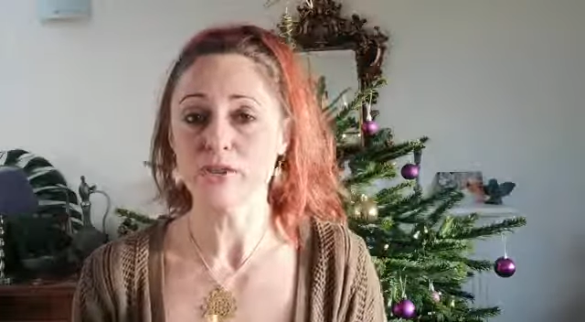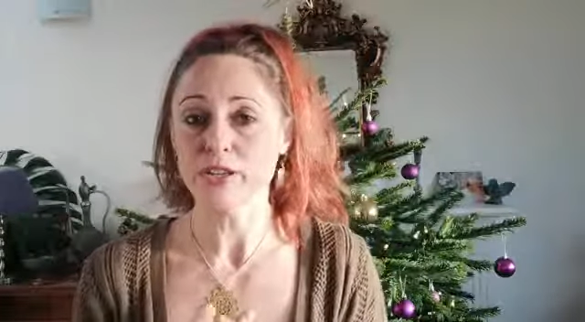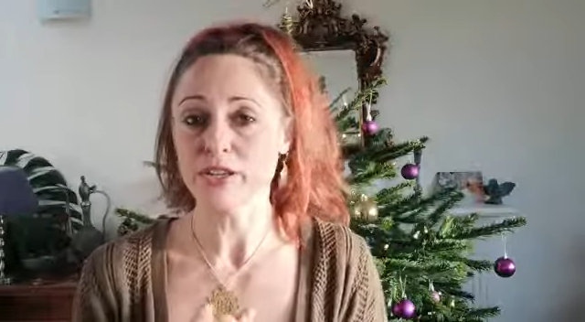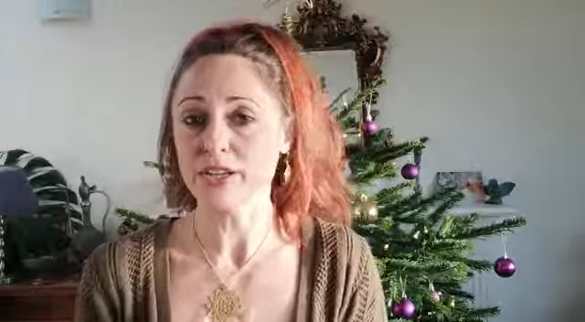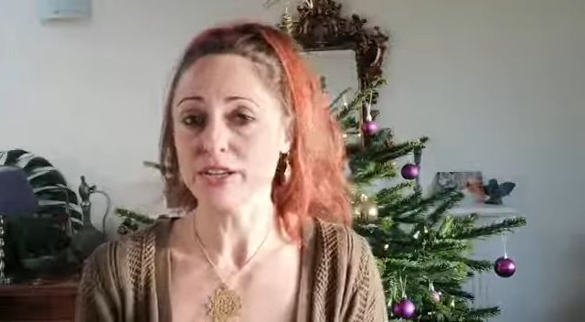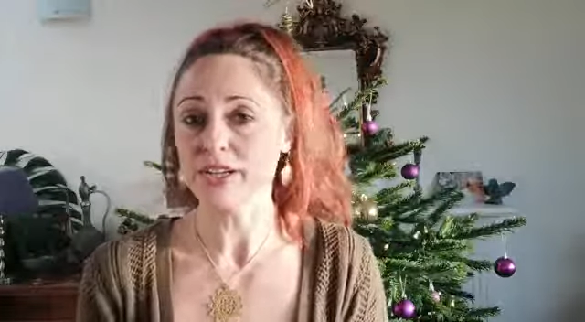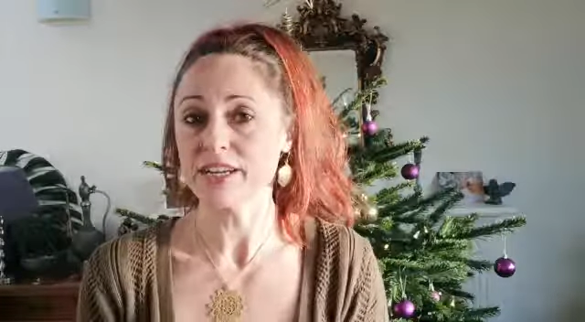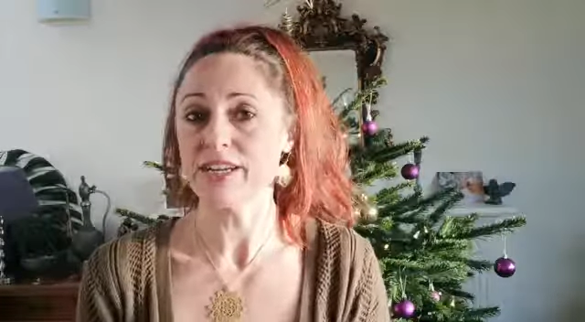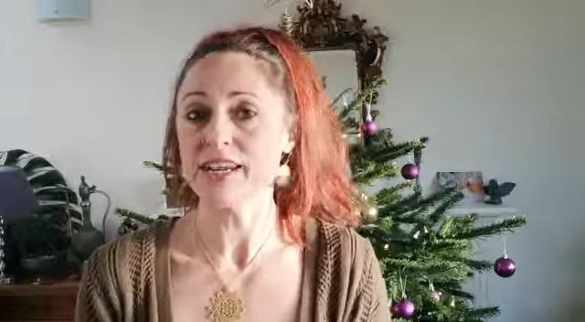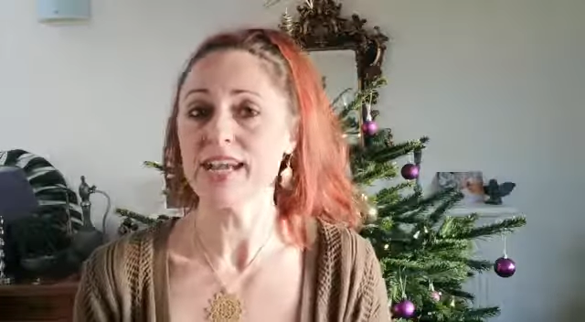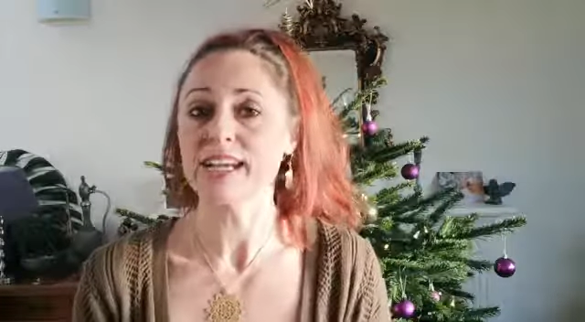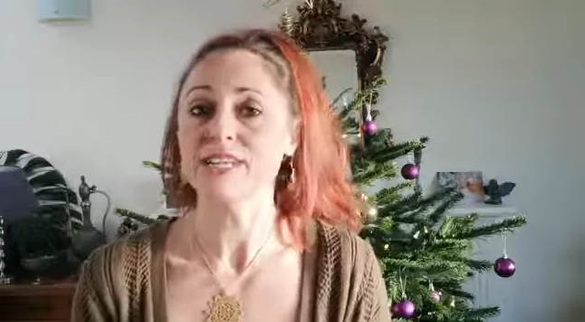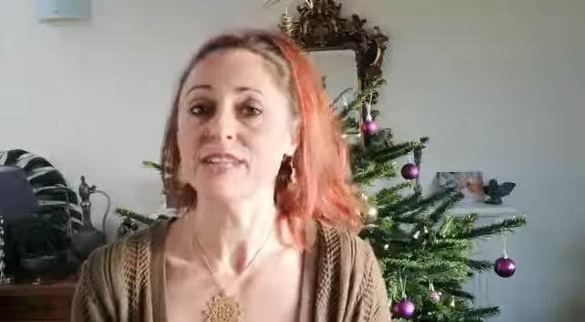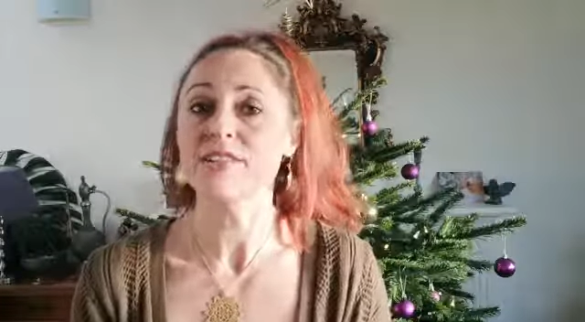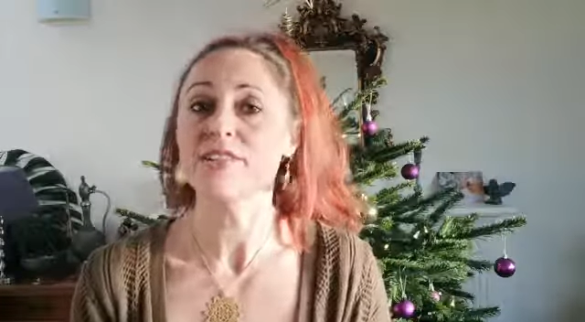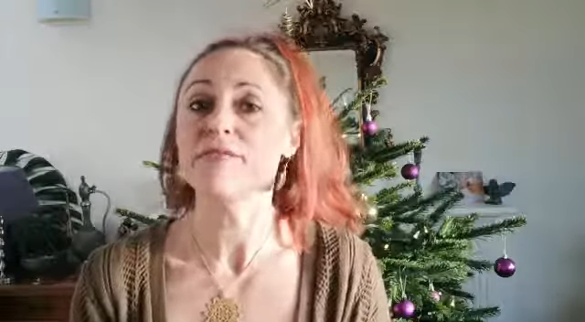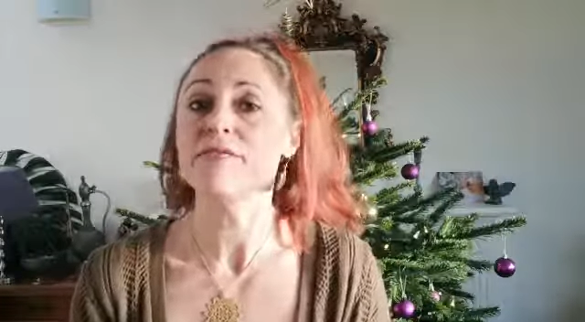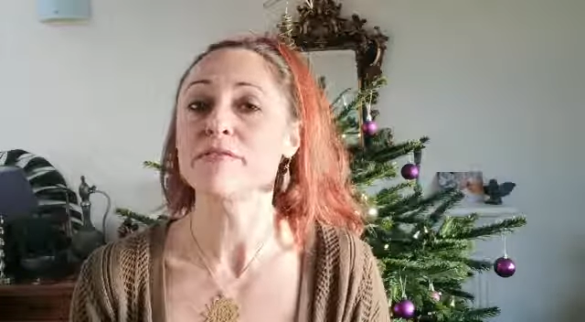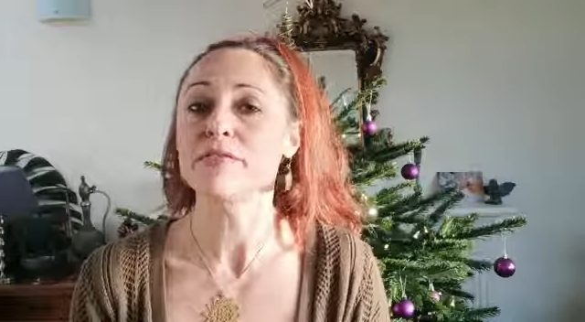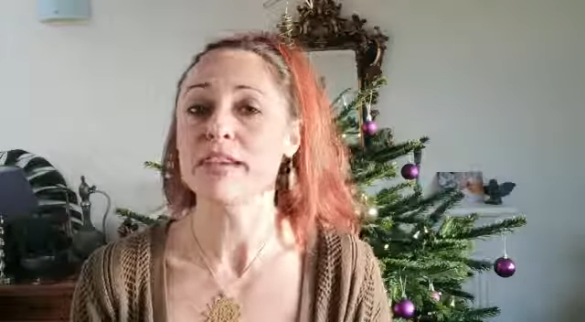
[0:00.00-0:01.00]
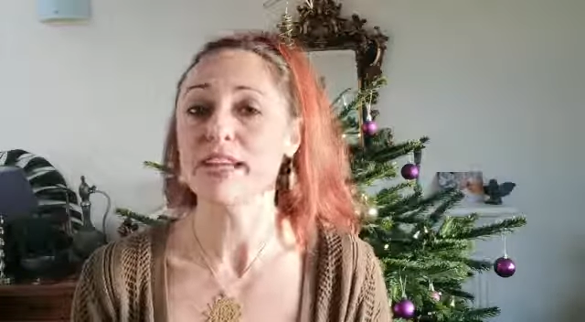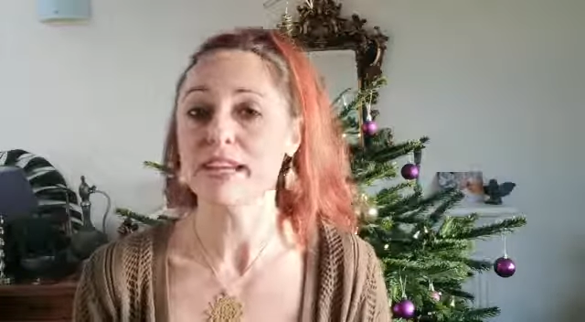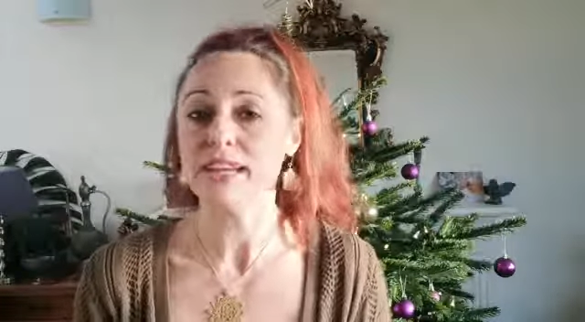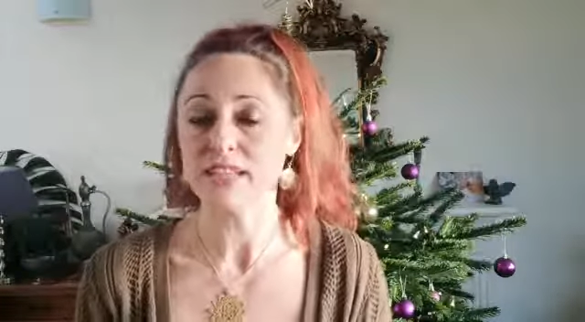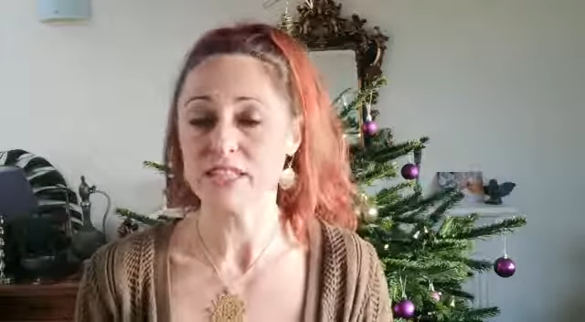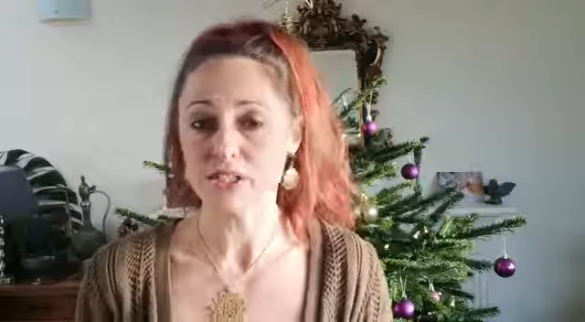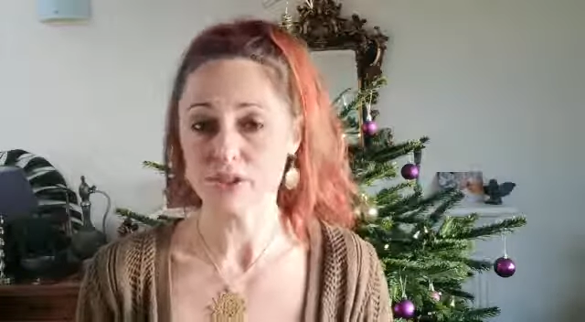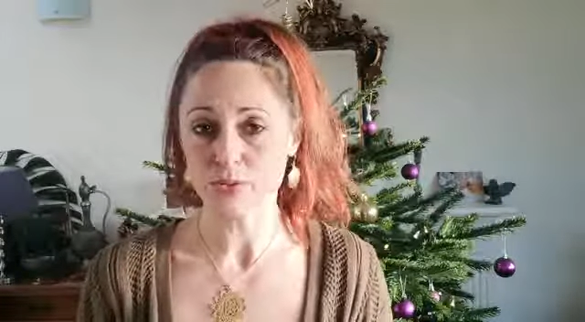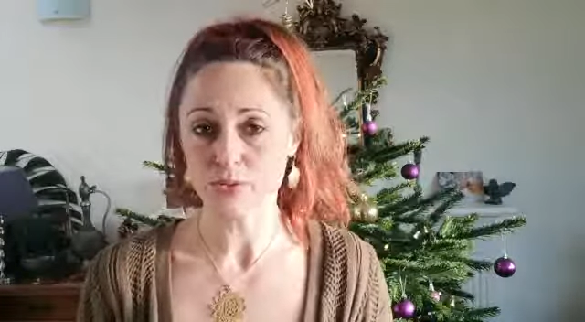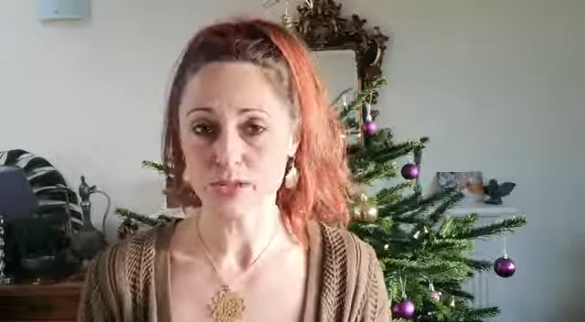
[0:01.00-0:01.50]
you can connect to the
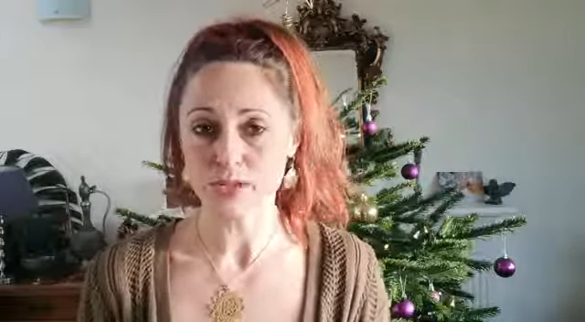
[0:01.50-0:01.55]
feelings you